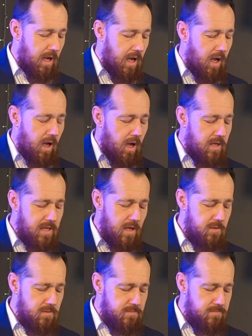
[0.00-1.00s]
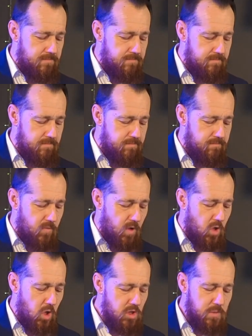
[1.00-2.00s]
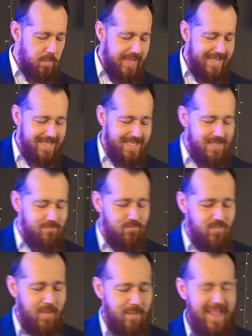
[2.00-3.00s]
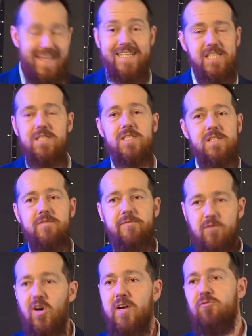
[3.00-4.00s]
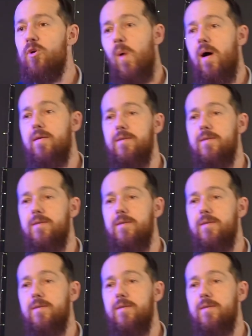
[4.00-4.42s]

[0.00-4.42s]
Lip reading: And no, God's peace isn't for everyone,